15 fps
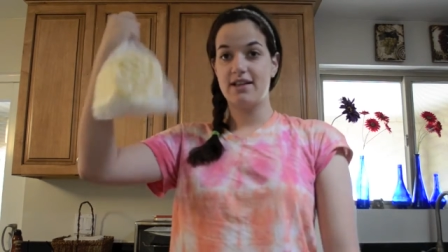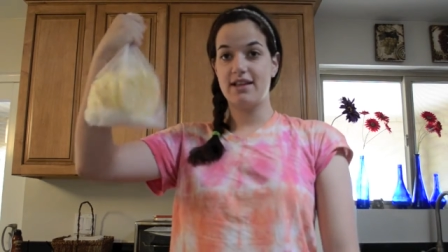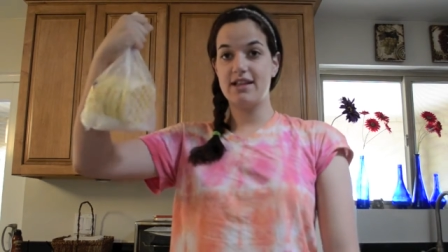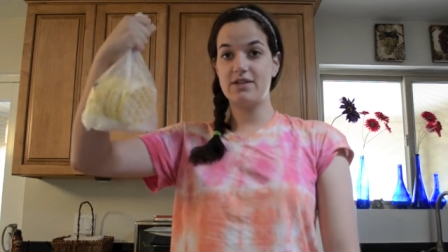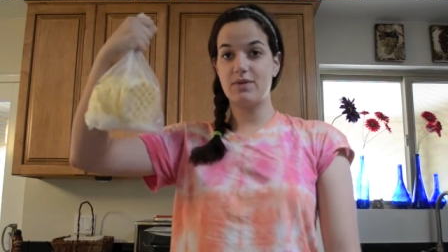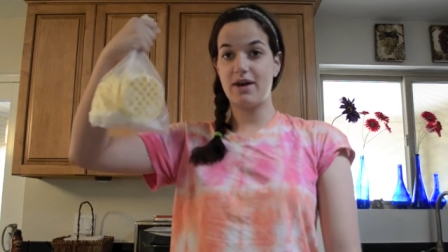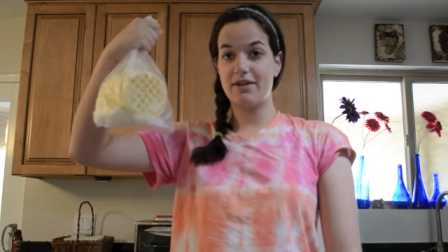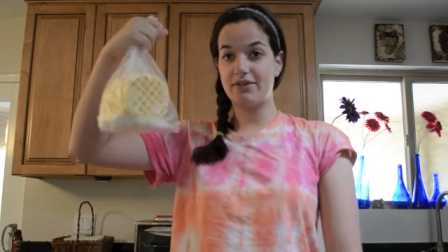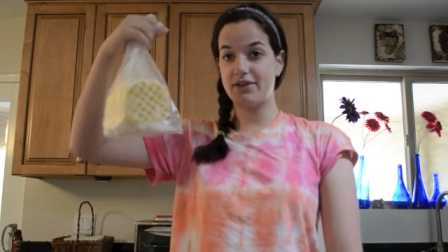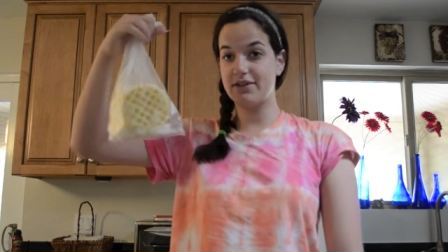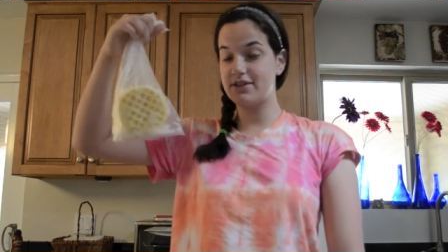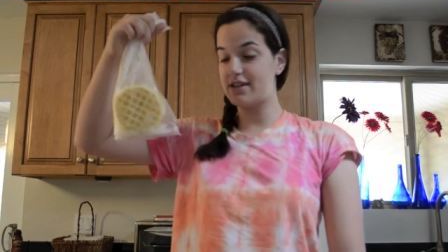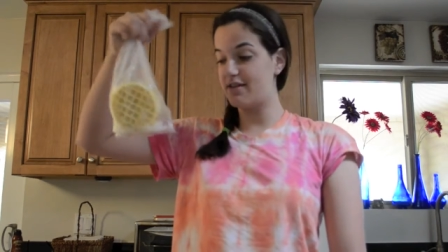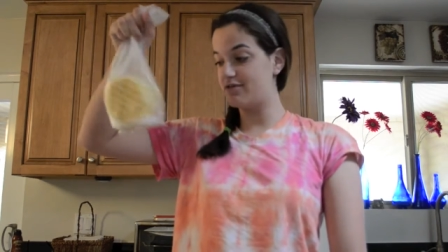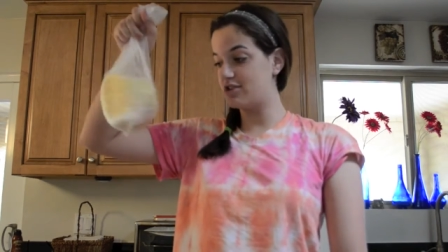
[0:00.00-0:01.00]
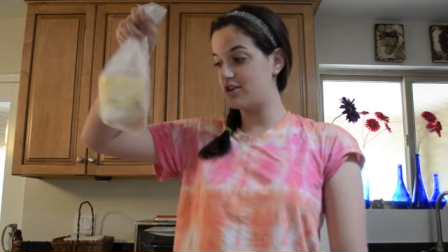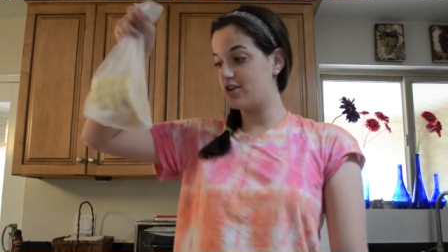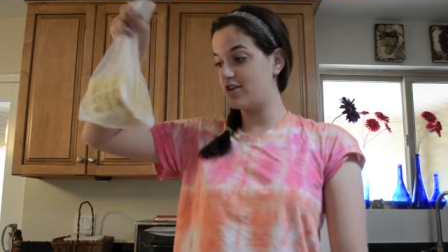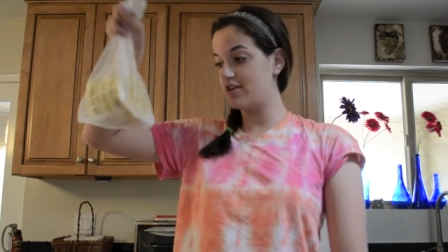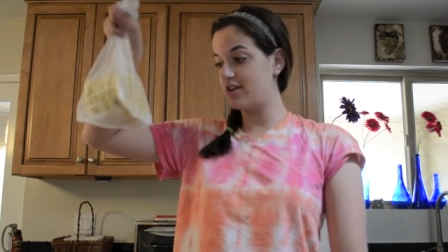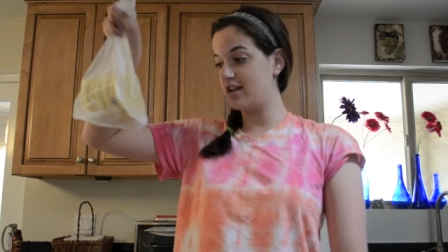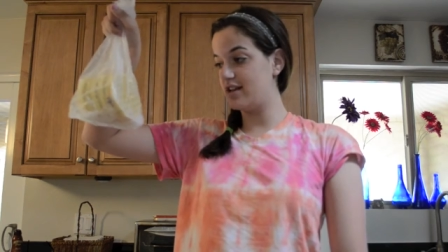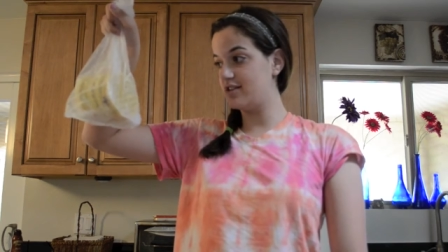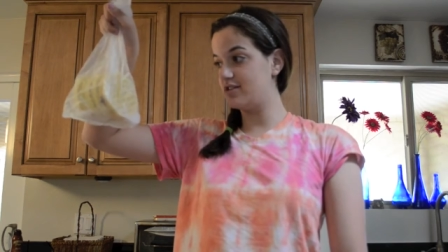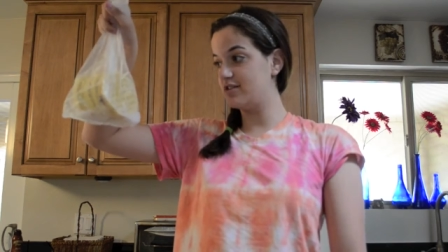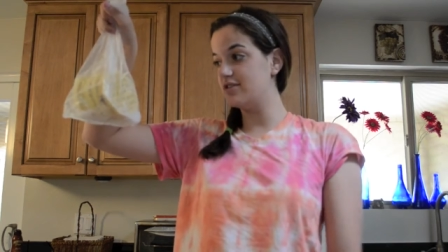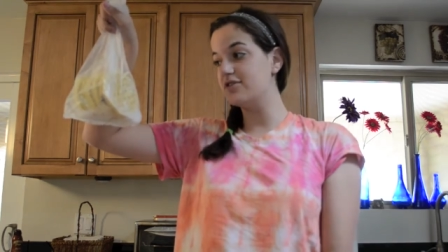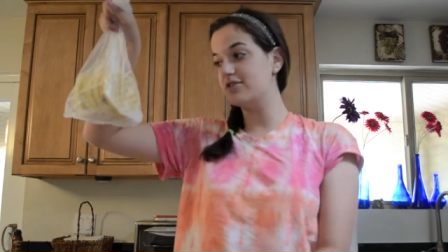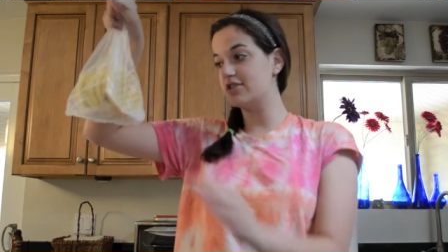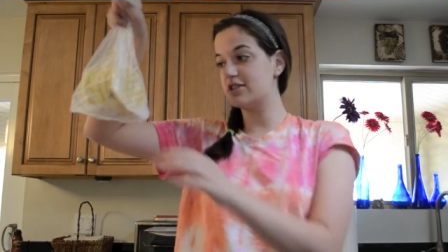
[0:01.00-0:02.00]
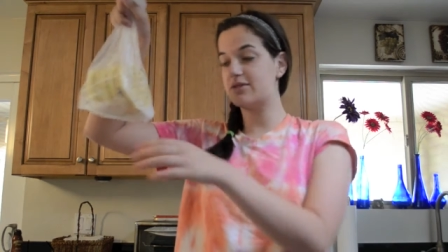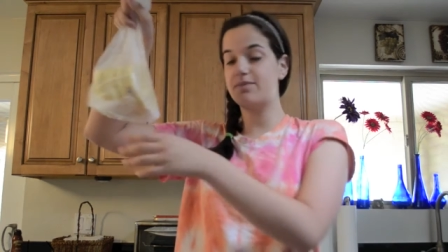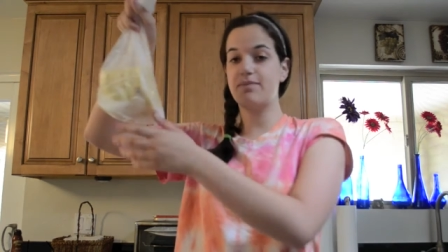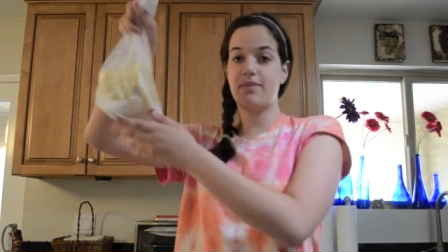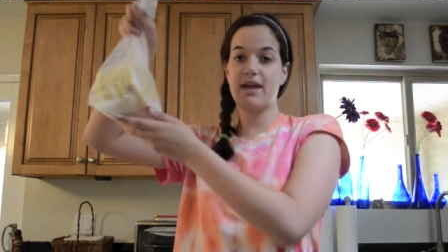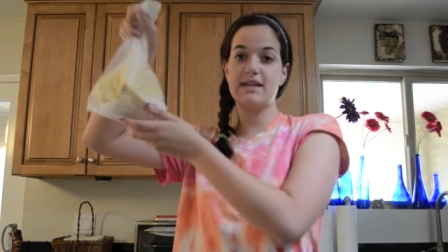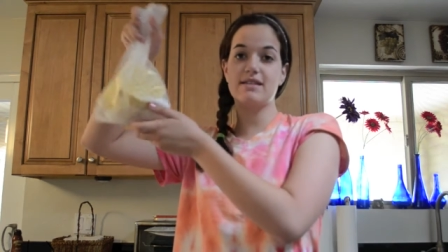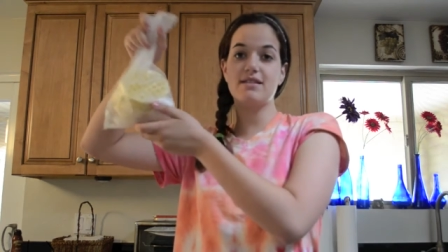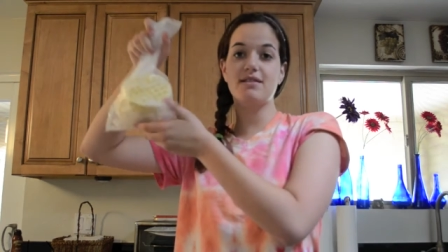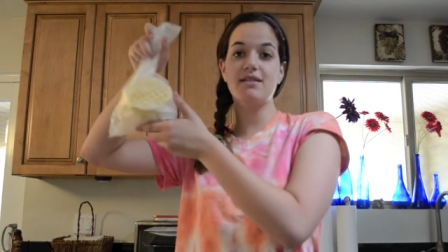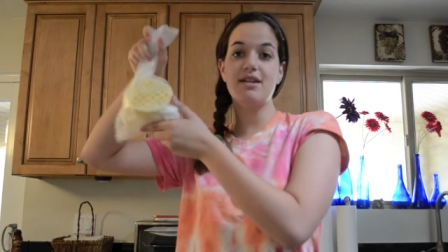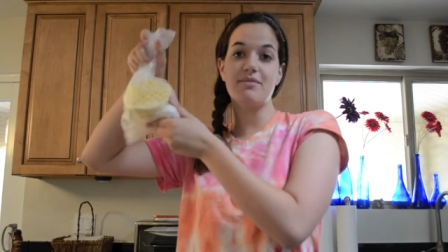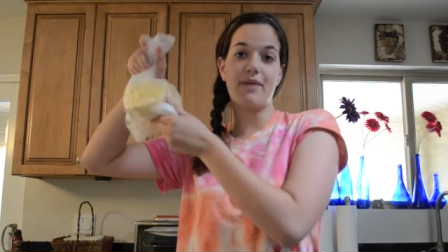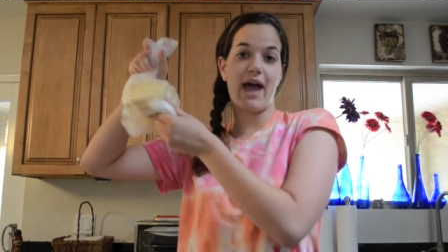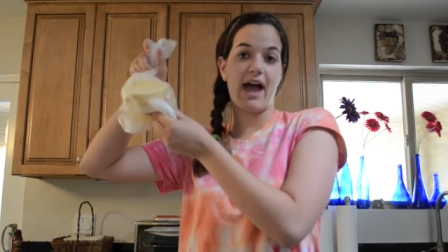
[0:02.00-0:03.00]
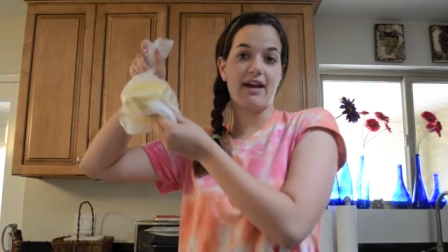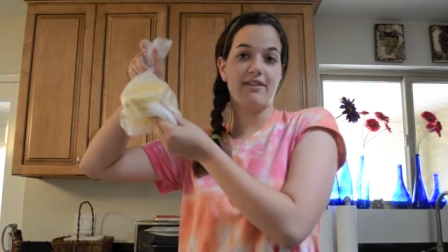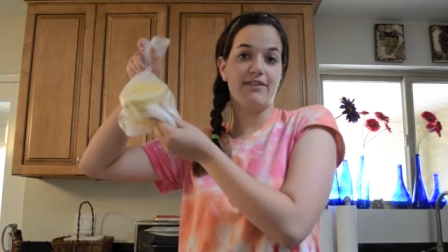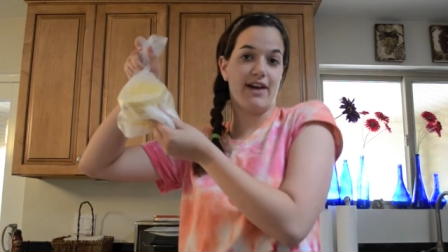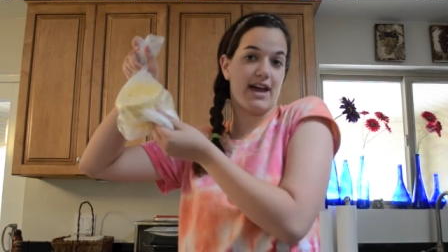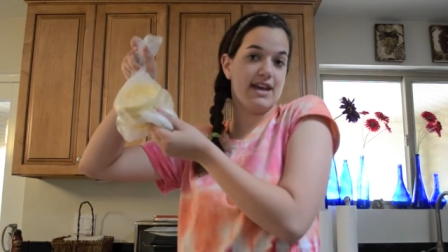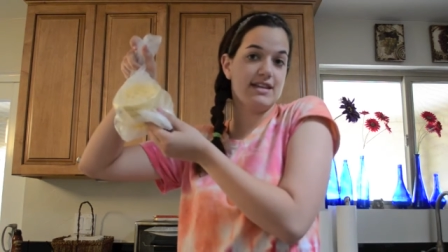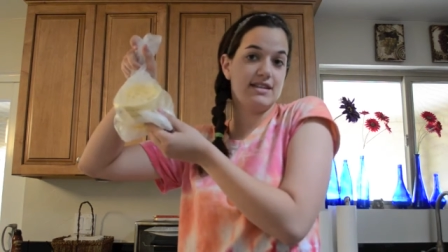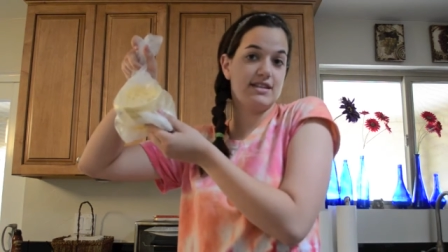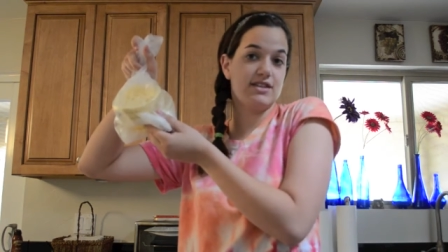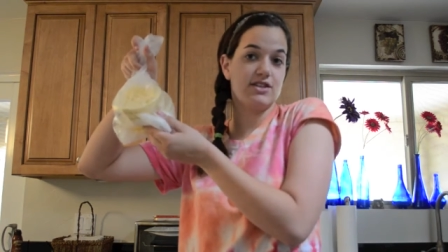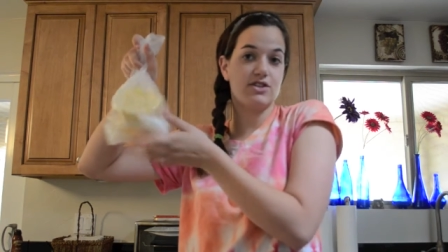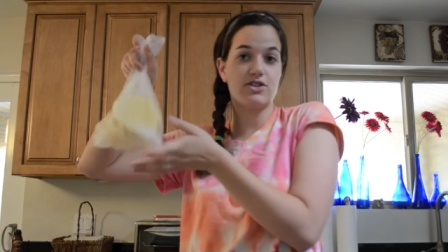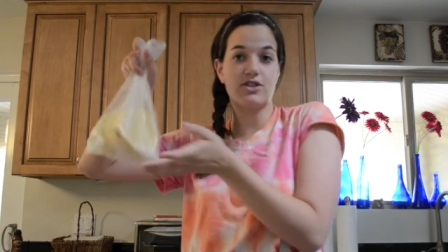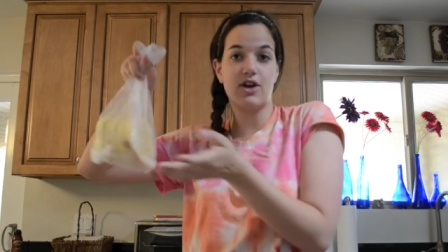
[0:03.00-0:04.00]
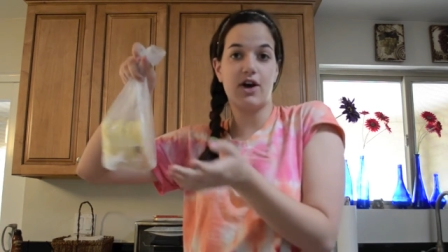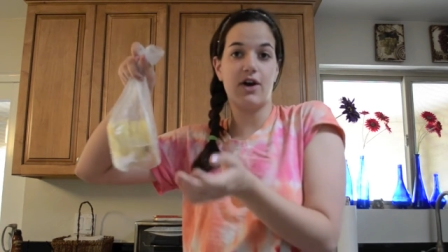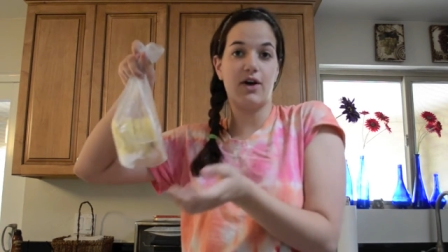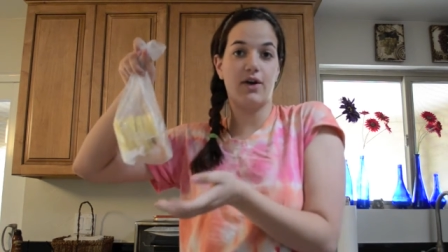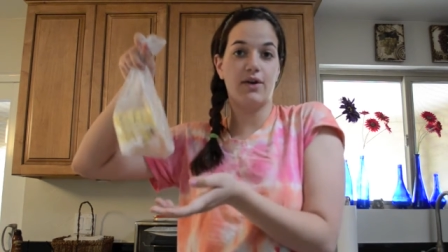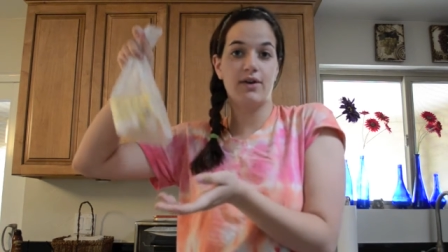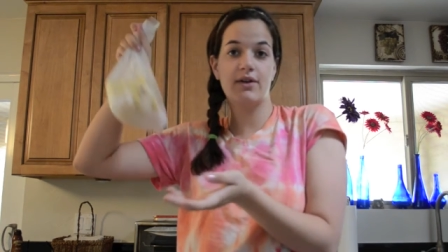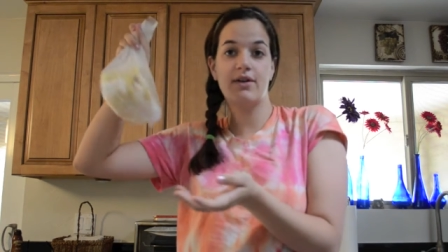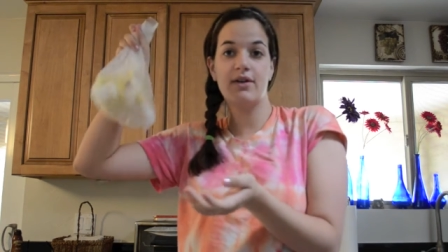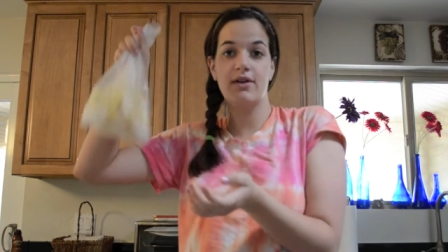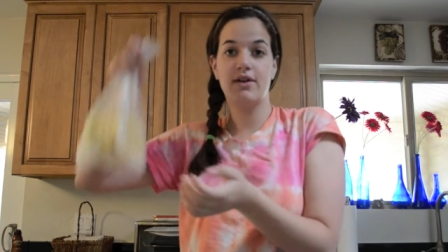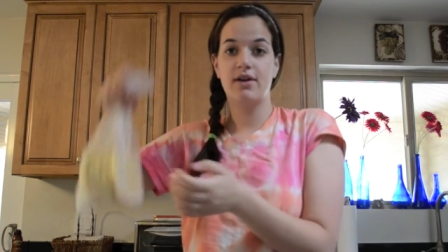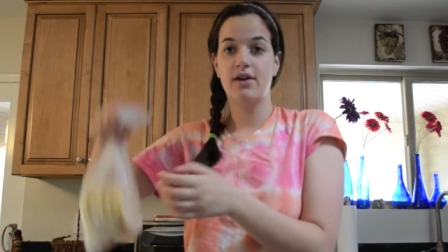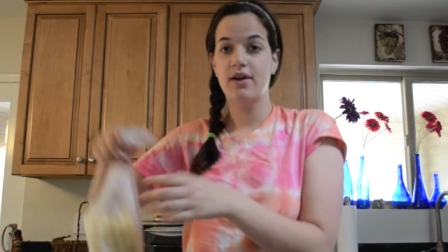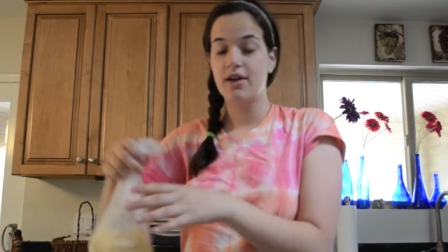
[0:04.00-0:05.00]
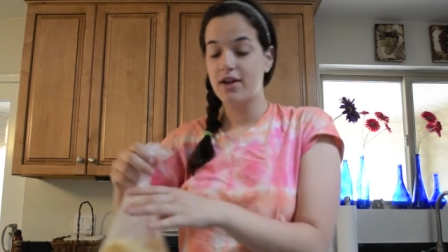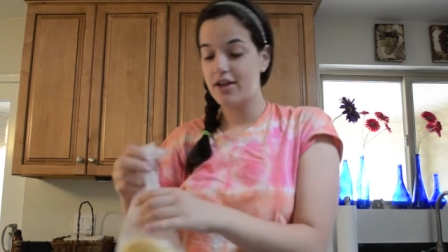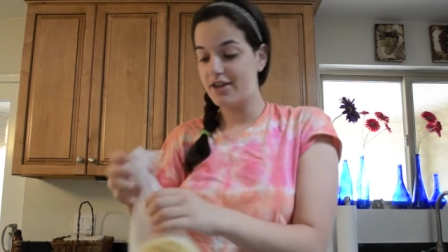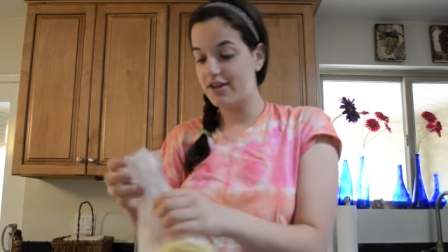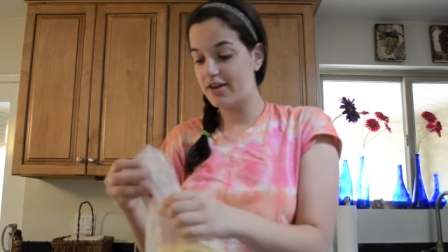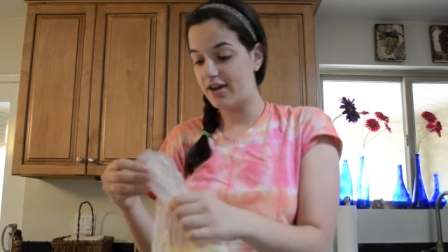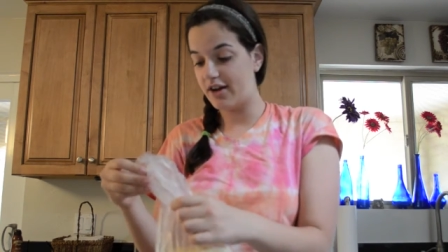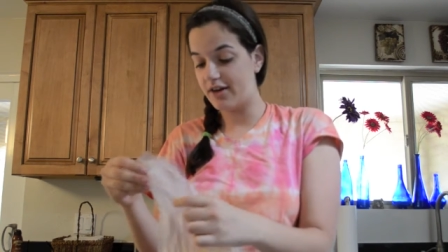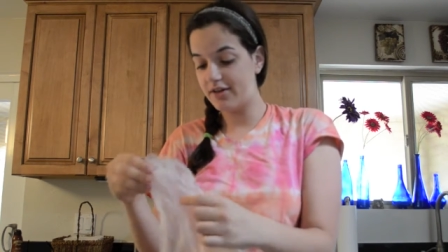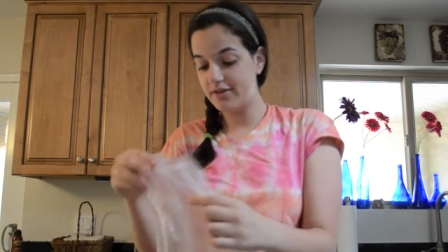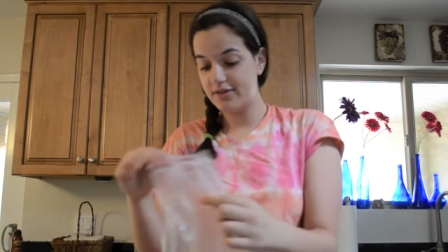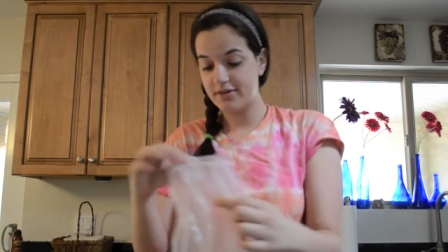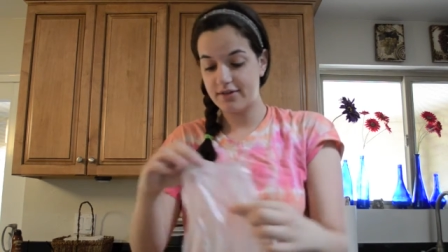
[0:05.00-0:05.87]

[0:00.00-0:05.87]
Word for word: These waffles have turned into just basically a bag of ice, so, you know,